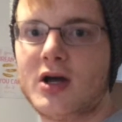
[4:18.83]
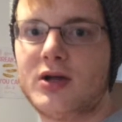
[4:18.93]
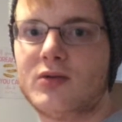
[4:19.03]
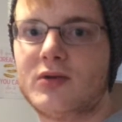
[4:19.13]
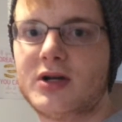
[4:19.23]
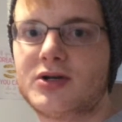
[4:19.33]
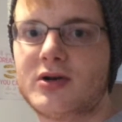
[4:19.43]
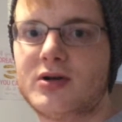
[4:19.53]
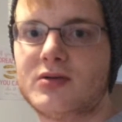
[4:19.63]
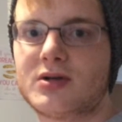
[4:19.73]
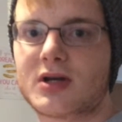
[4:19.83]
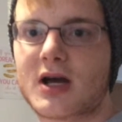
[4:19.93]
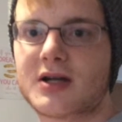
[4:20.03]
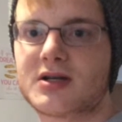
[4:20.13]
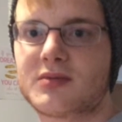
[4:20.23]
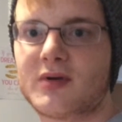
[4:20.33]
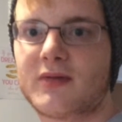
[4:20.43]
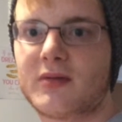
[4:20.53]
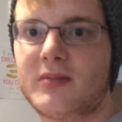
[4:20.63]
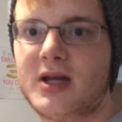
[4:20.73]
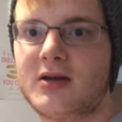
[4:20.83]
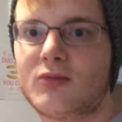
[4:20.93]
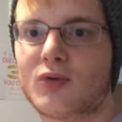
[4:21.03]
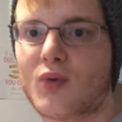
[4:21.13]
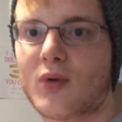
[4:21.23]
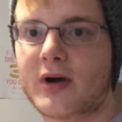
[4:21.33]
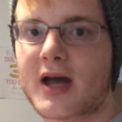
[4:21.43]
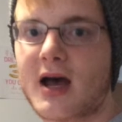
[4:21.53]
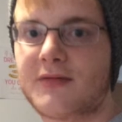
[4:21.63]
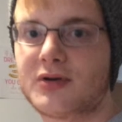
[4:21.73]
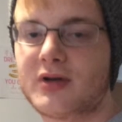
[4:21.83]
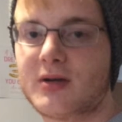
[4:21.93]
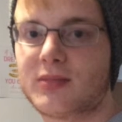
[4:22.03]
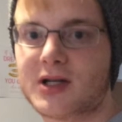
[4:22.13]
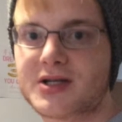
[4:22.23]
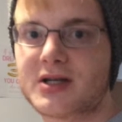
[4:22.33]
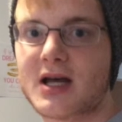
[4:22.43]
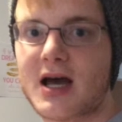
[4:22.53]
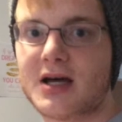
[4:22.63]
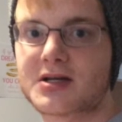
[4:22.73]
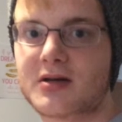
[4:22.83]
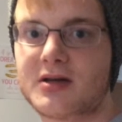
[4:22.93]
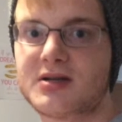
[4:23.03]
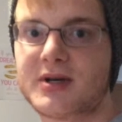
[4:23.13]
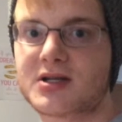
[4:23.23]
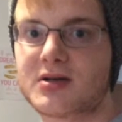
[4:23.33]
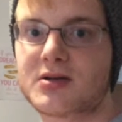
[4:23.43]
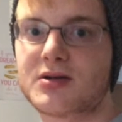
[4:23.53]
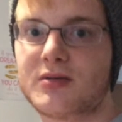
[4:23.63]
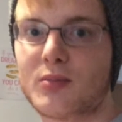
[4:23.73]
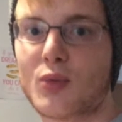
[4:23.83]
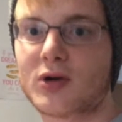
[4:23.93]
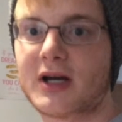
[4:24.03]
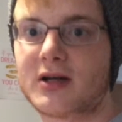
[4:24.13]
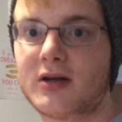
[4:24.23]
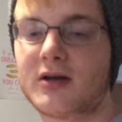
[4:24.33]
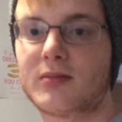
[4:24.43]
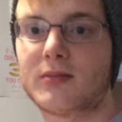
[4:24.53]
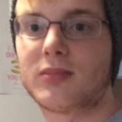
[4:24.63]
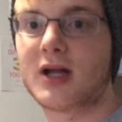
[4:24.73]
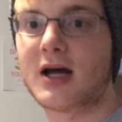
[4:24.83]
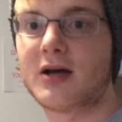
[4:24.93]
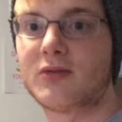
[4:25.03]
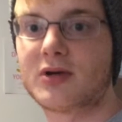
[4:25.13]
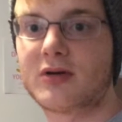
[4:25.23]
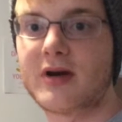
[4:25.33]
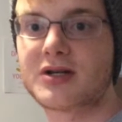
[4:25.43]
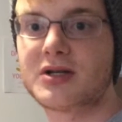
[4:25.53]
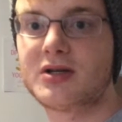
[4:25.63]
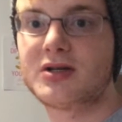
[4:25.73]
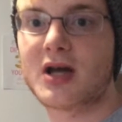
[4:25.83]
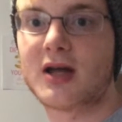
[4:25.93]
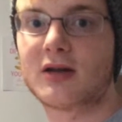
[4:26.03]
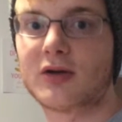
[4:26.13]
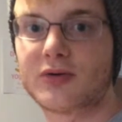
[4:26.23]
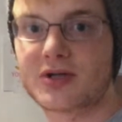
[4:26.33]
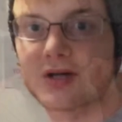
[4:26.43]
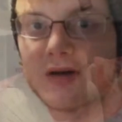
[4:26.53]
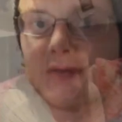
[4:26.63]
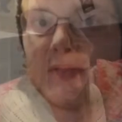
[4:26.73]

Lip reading: you introduce the concept of immediate reward after the unpleasant task. This makes a student more likely to comply with directions and learn stuff.